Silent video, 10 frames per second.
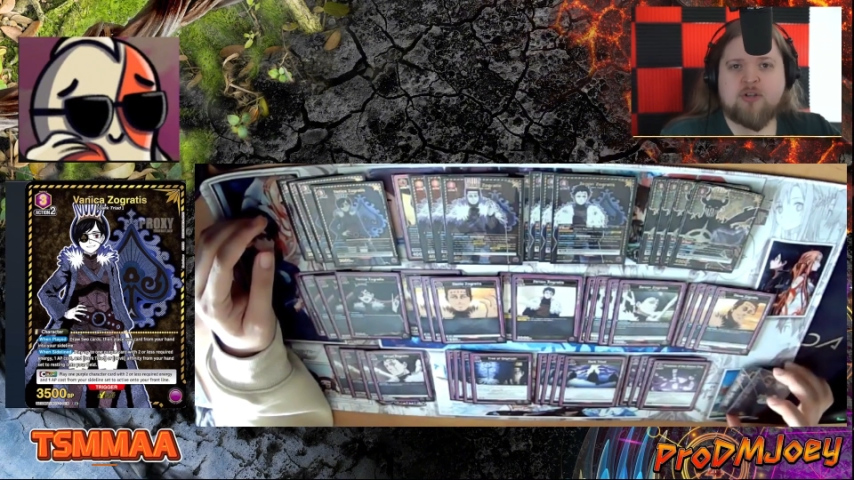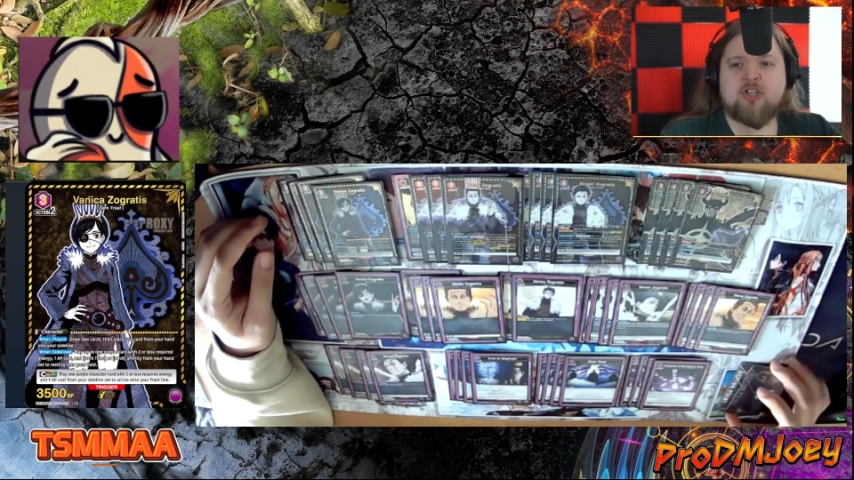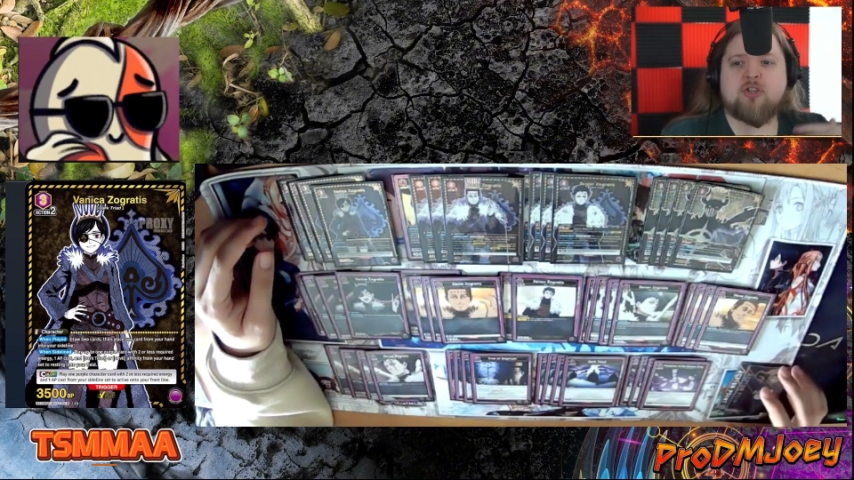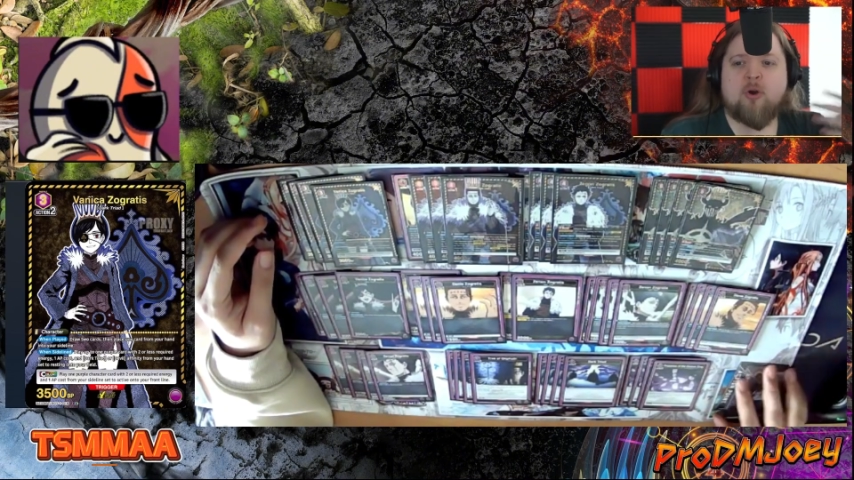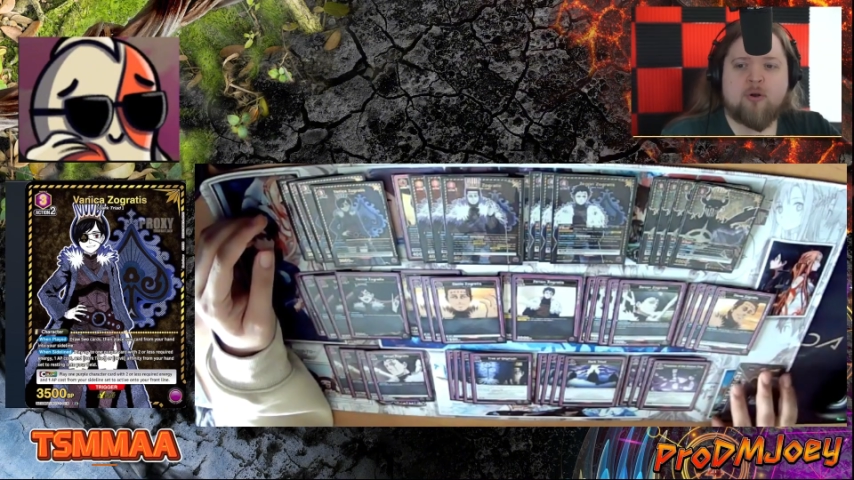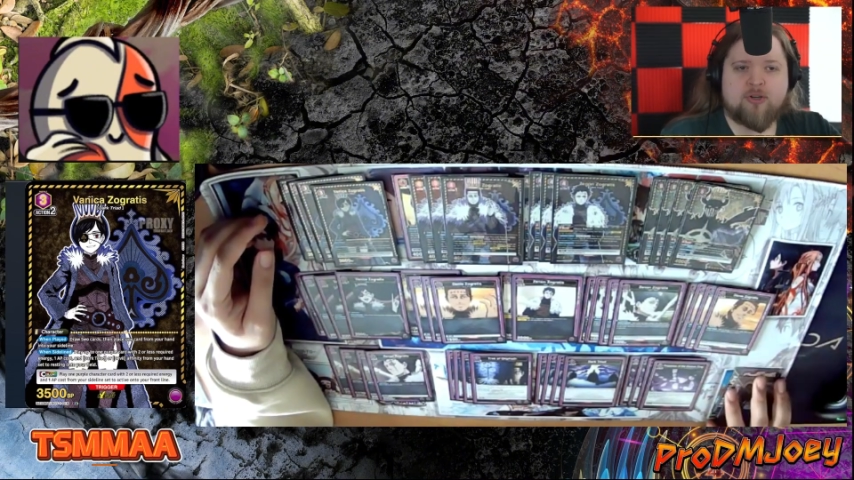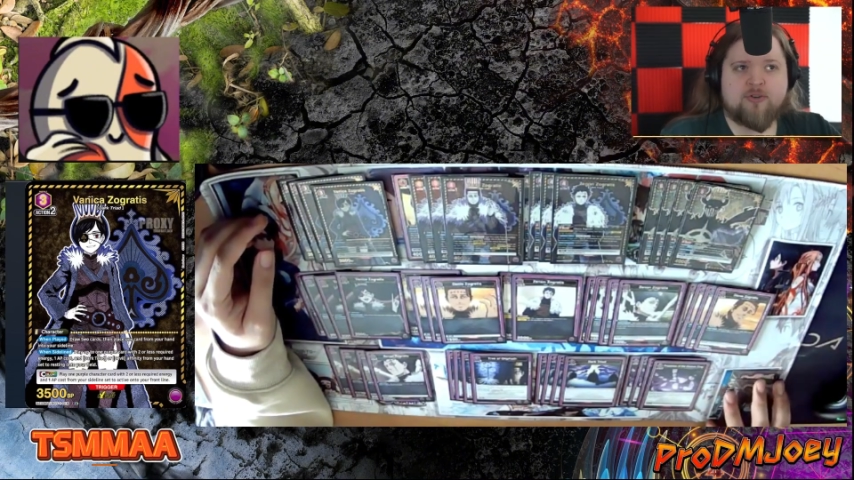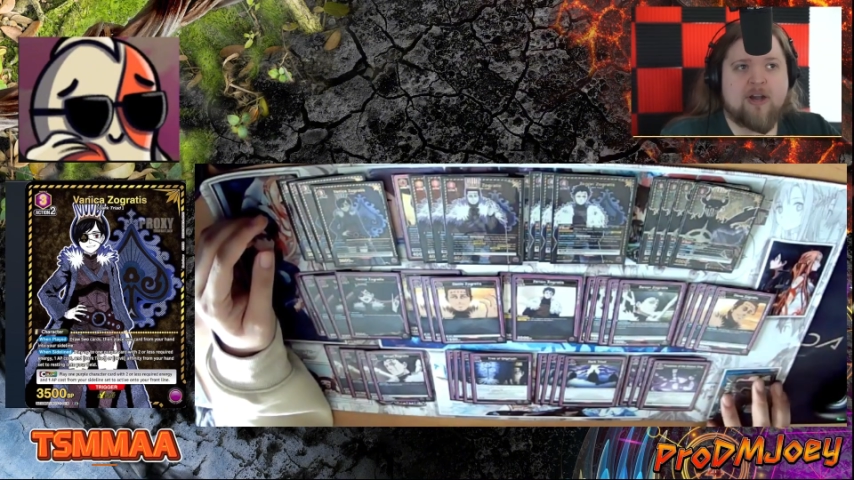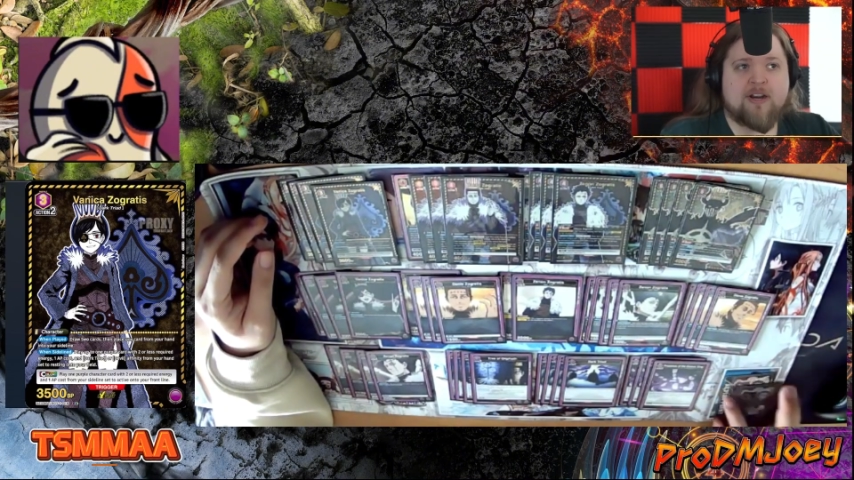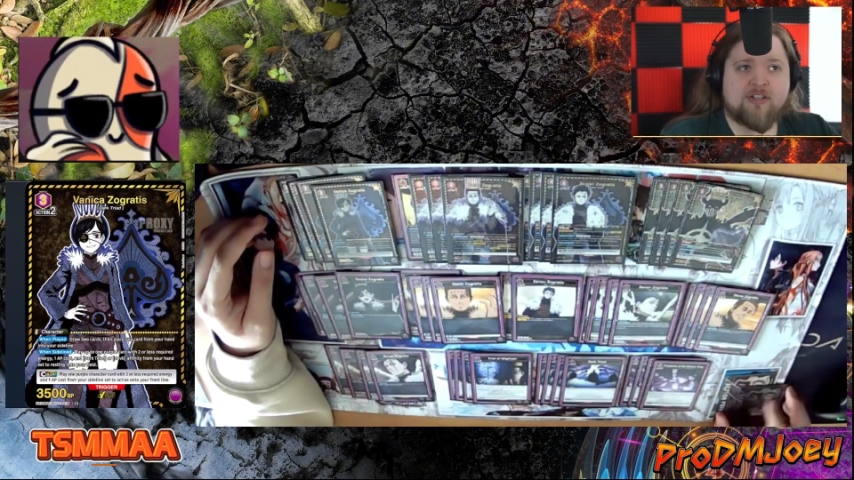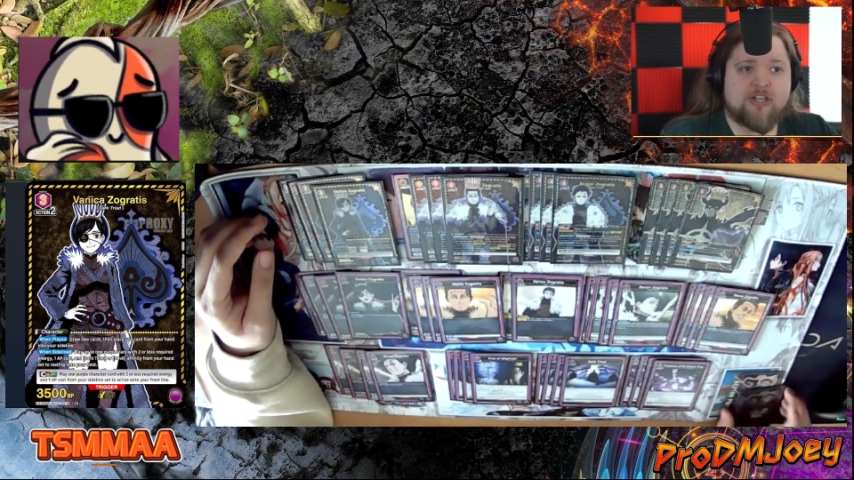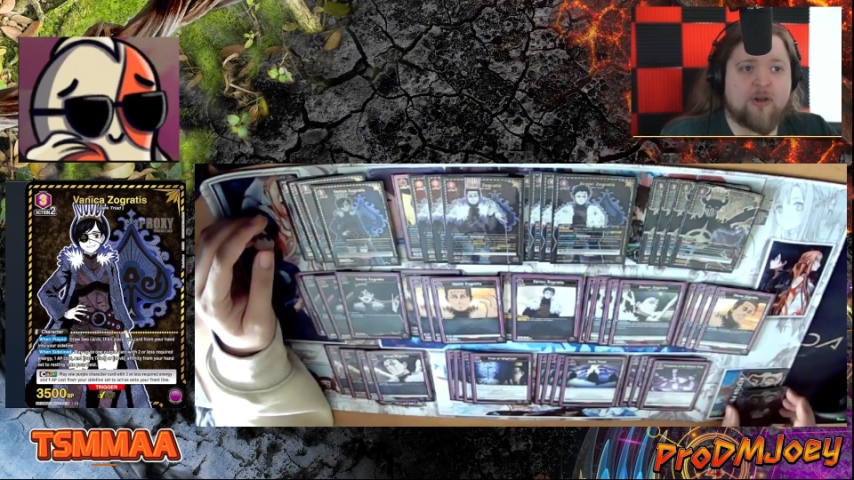stall strategy.